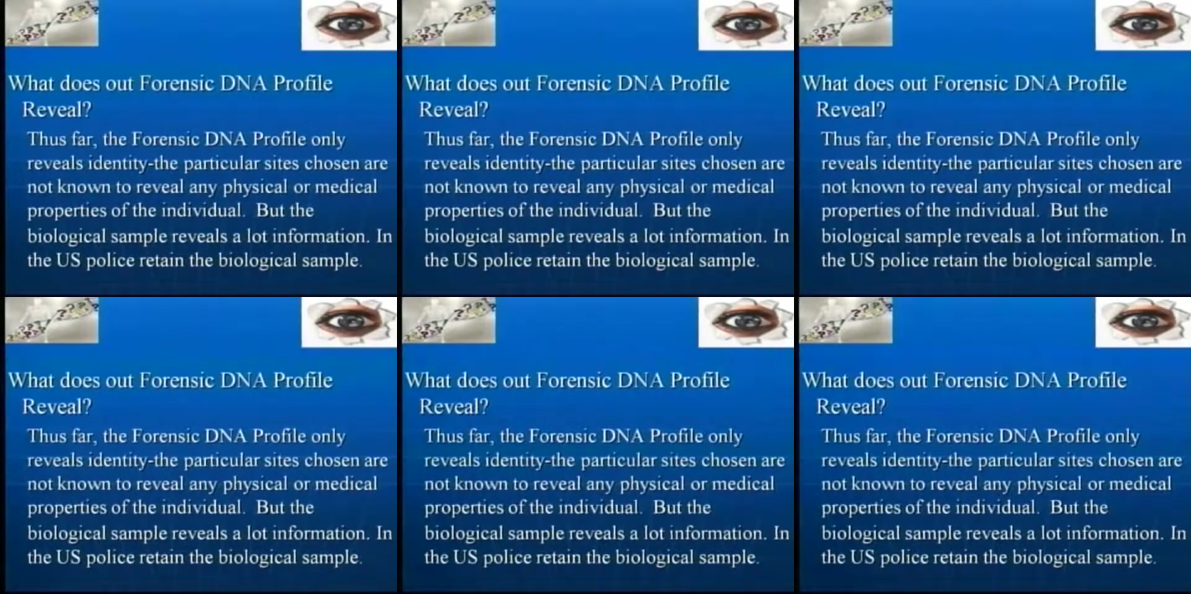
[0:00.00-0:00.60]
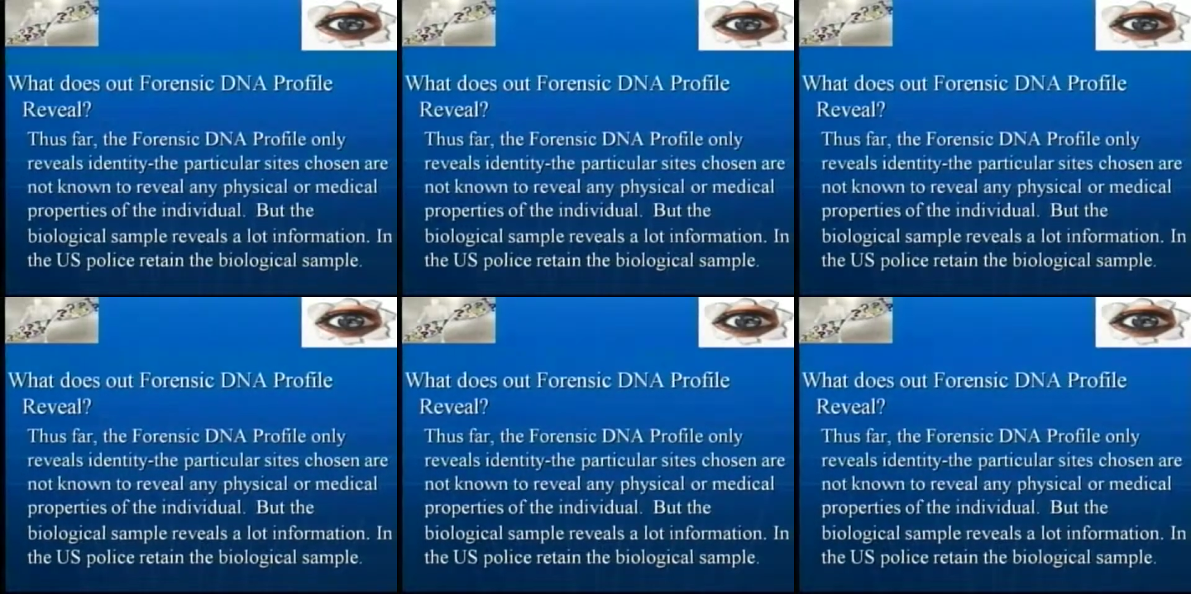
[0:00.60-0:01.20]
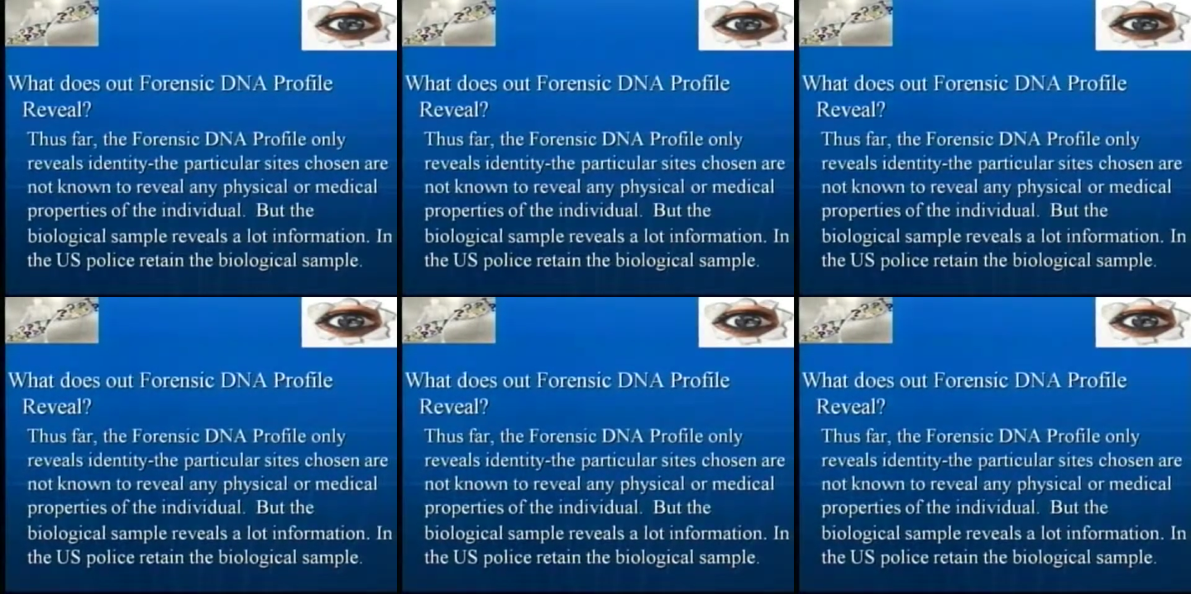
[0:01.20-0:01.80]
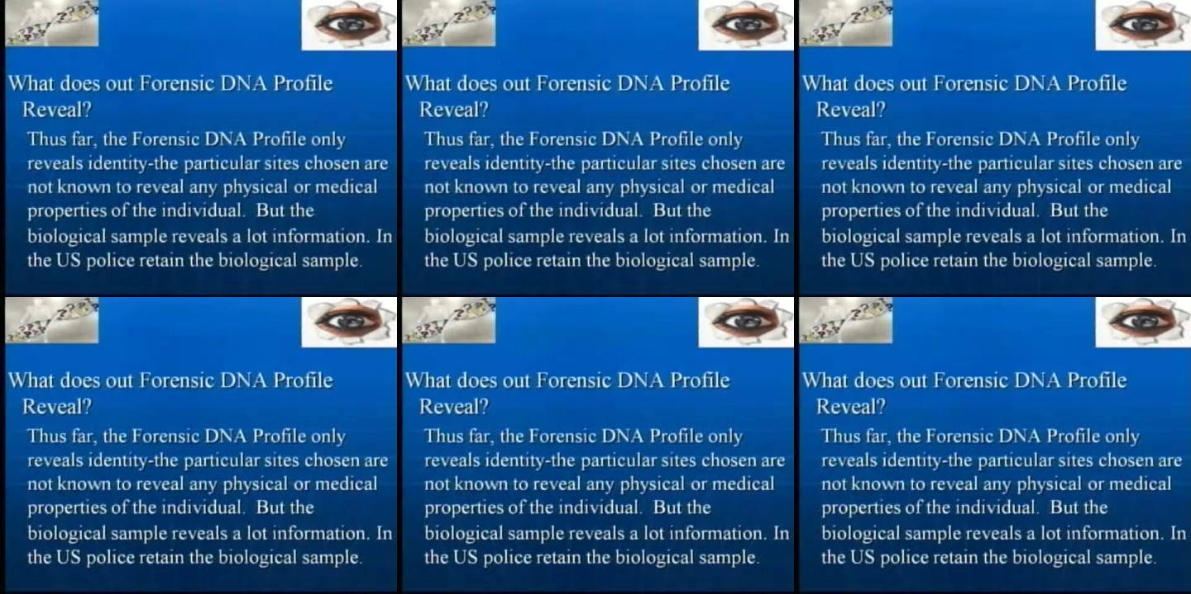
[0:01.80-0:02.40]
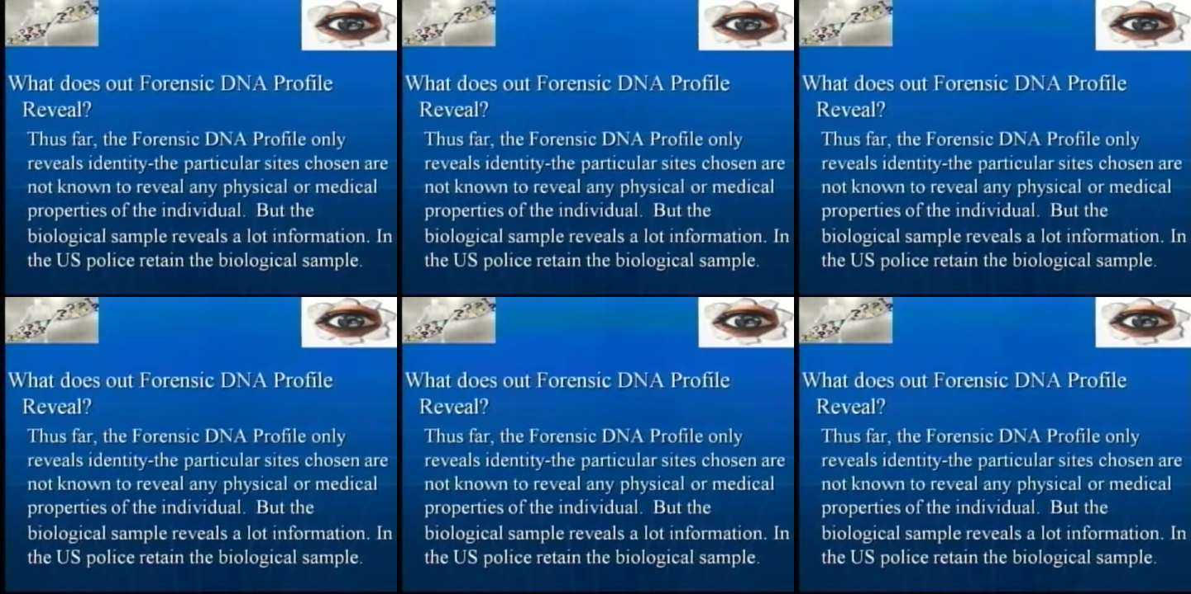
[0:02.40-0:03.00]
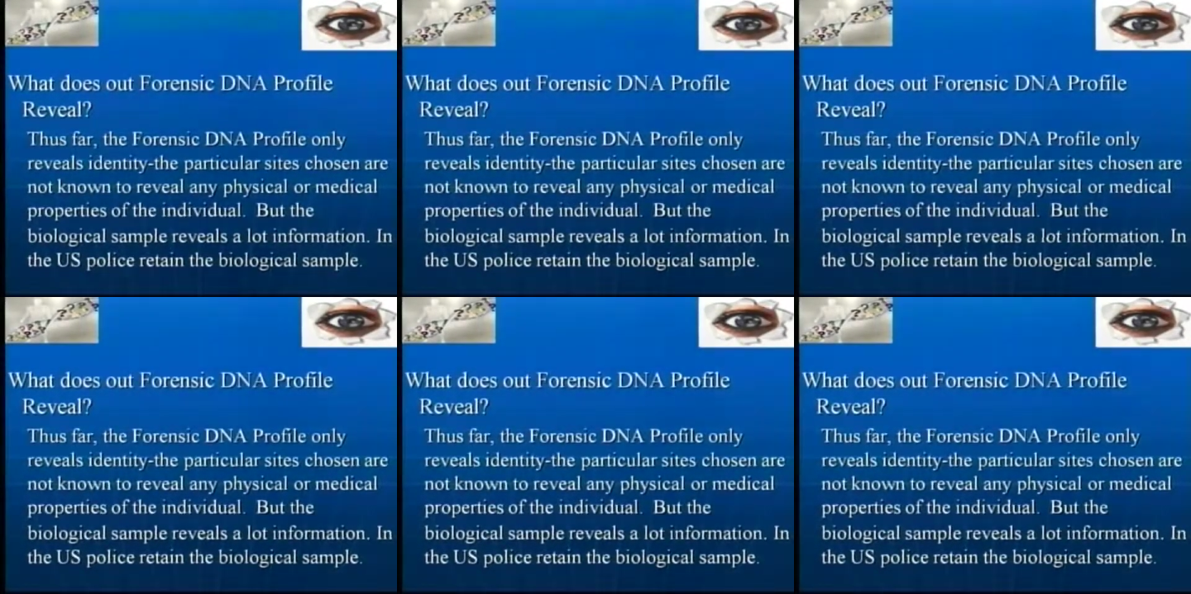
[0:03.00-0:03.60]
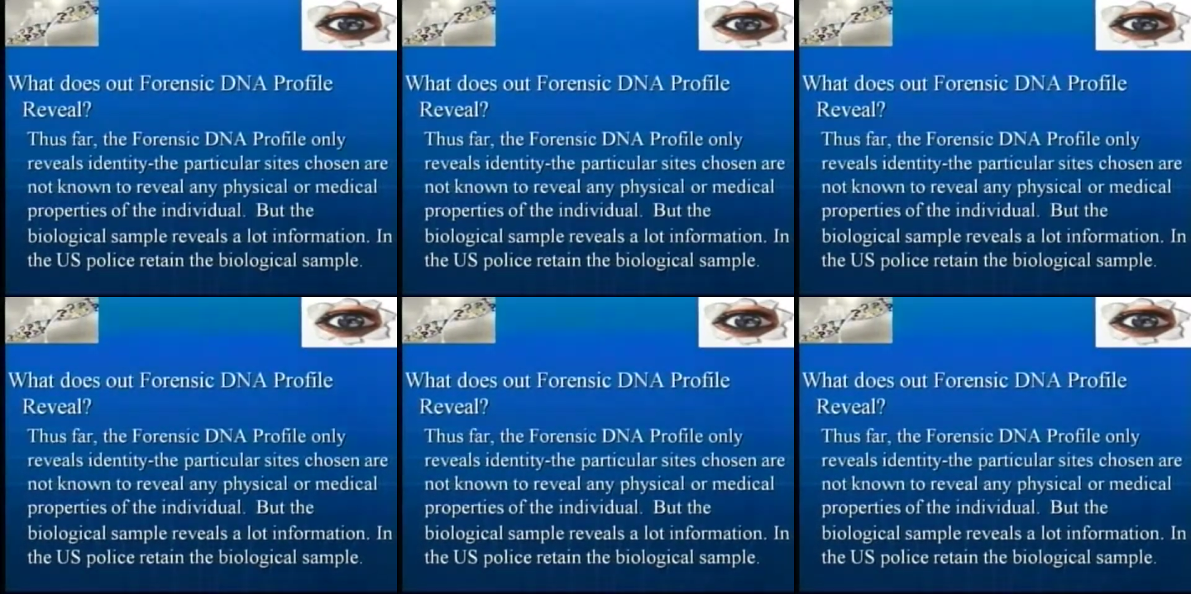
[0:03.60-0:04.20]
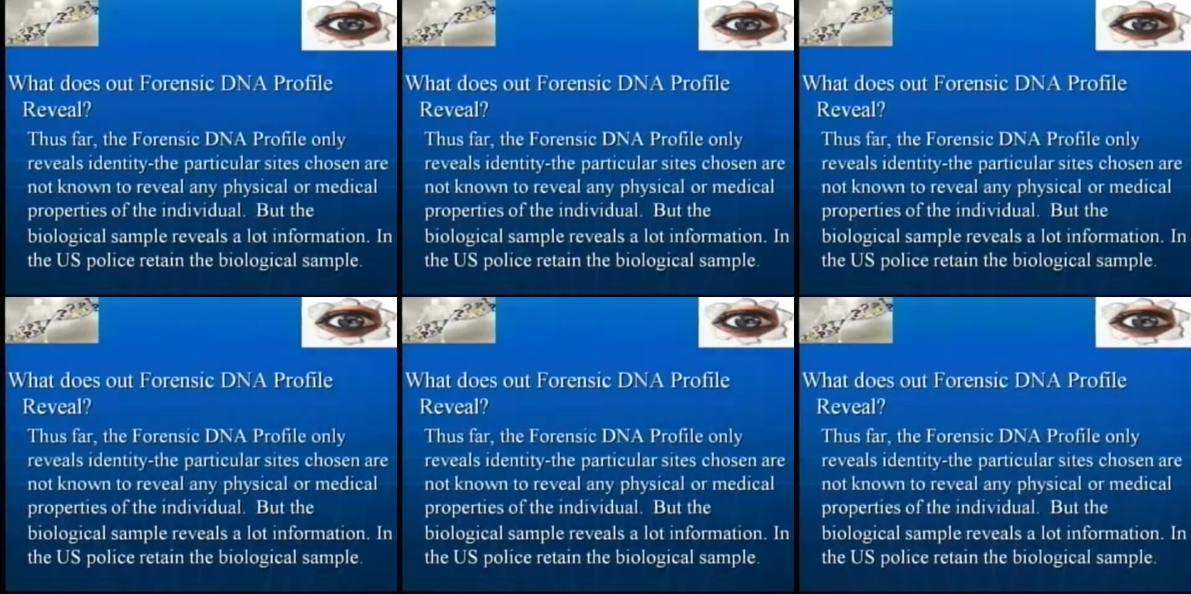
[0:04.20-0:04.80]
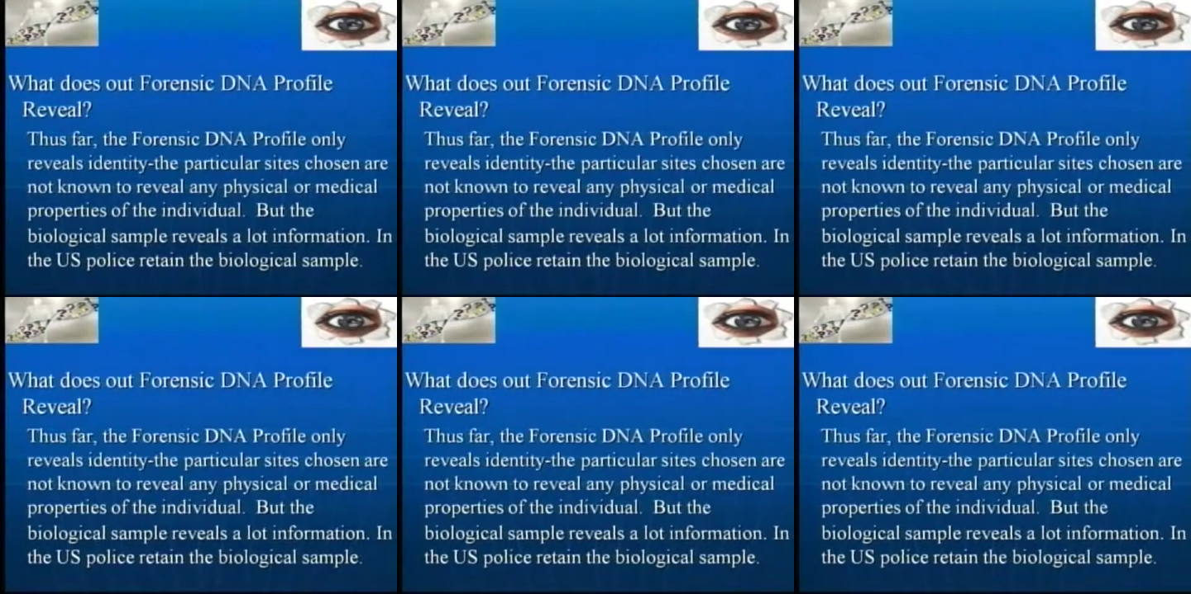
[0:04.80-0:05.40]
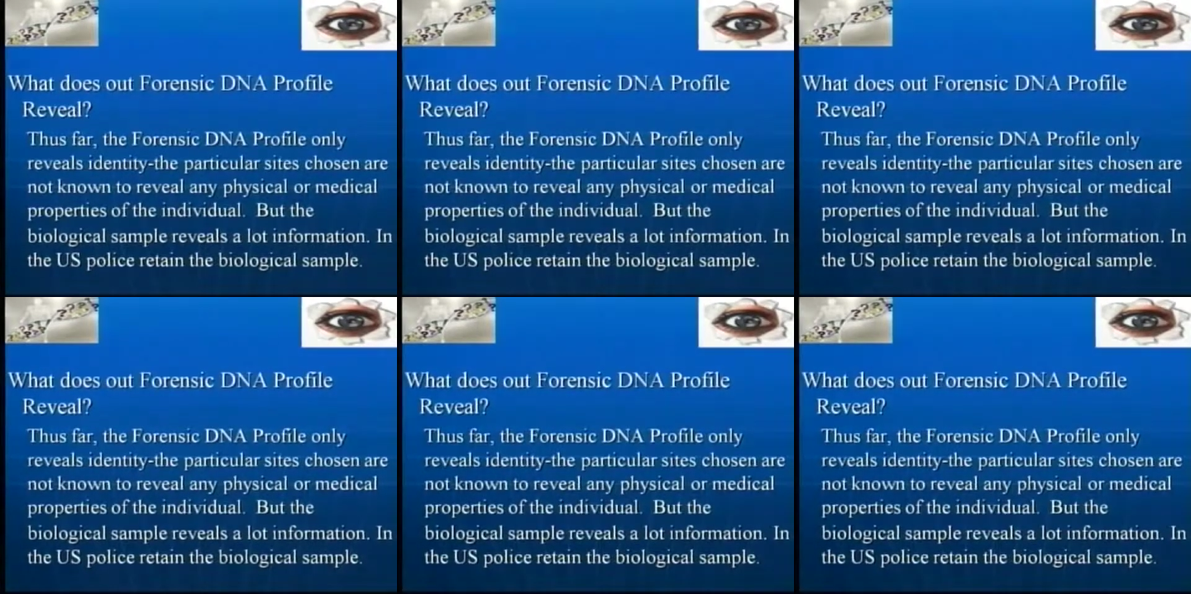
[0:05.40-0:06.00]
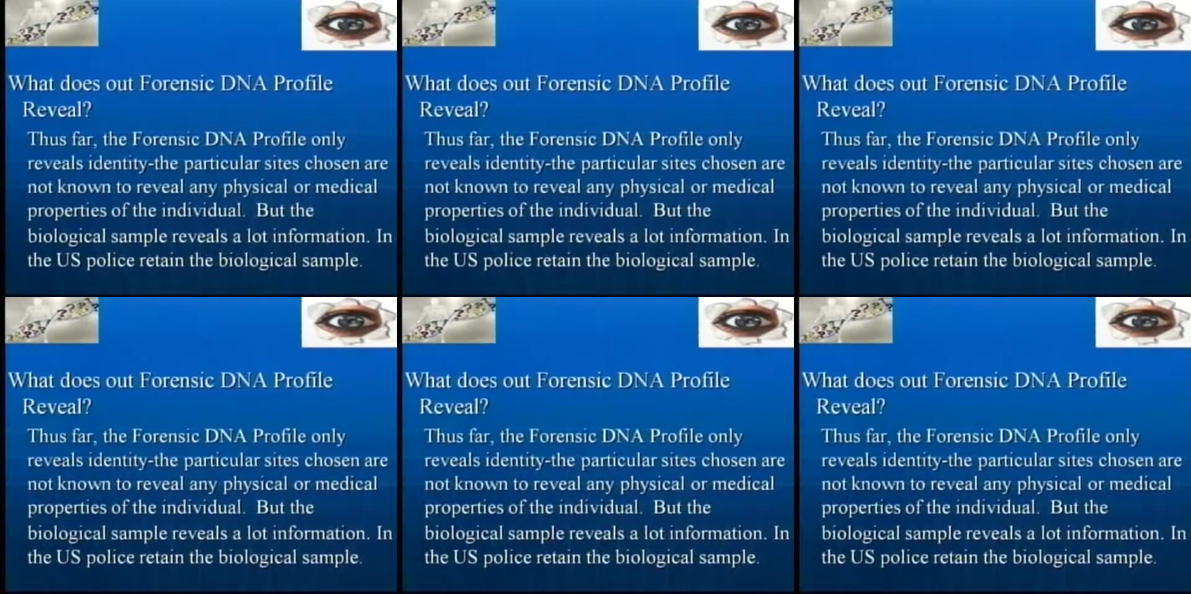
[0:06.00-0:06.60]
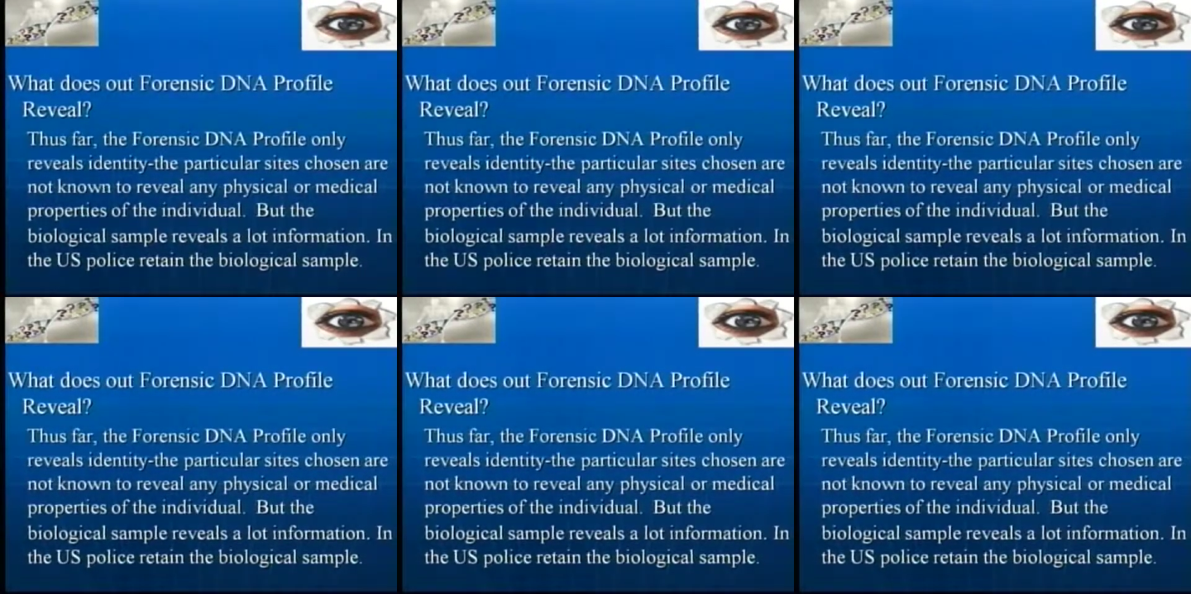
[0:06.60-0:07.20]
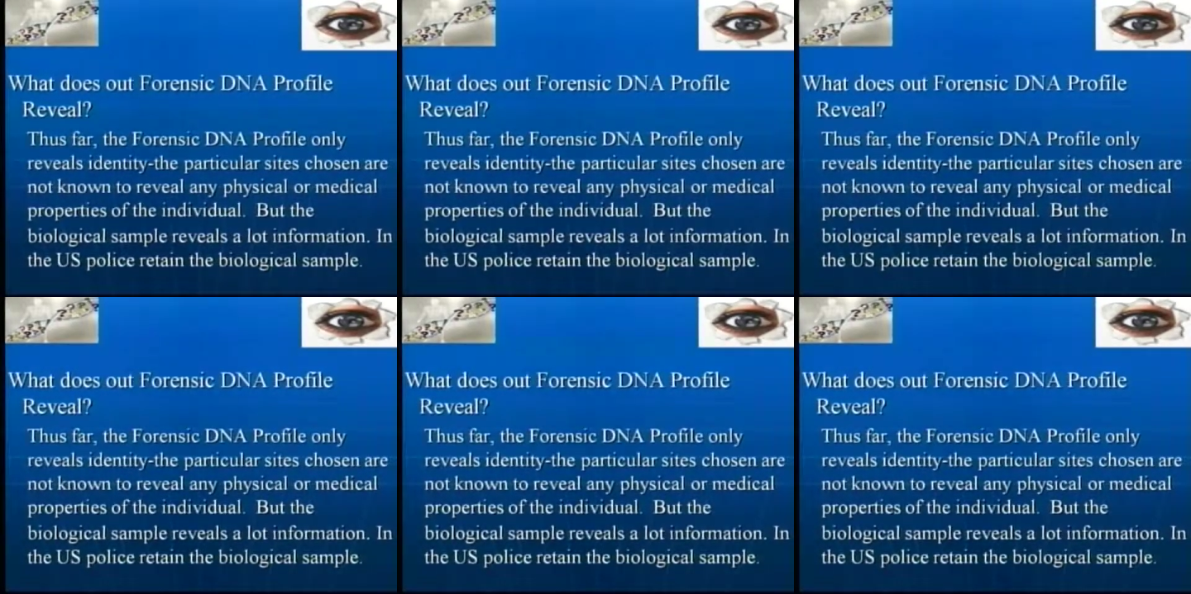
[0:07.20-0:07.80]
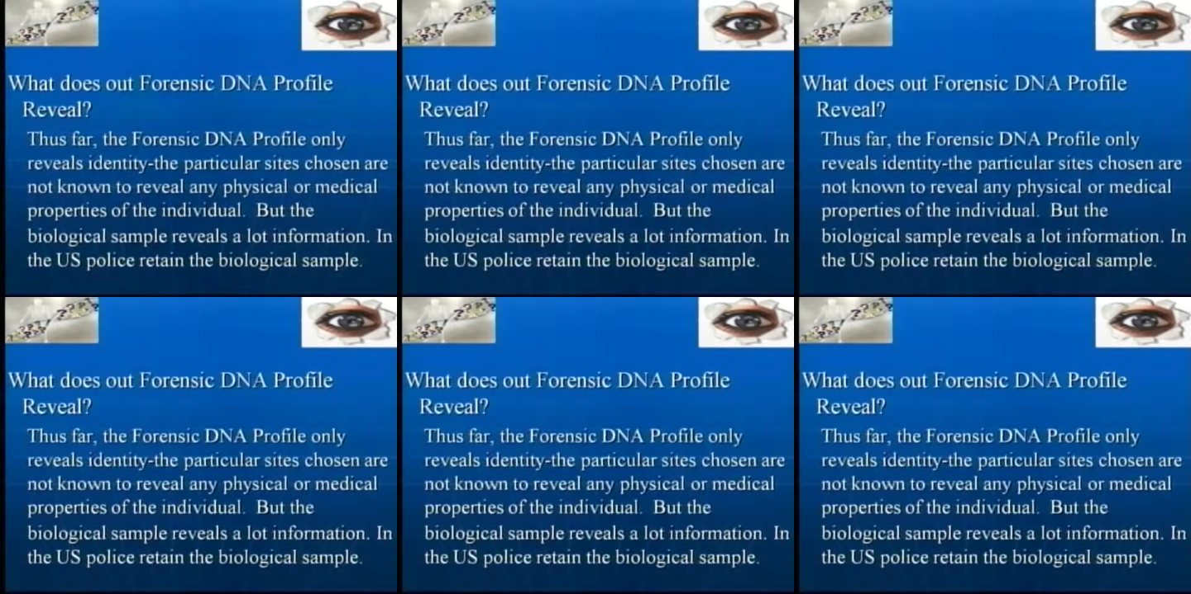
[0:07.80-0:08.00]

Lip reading: Nobody's mouth can be seen.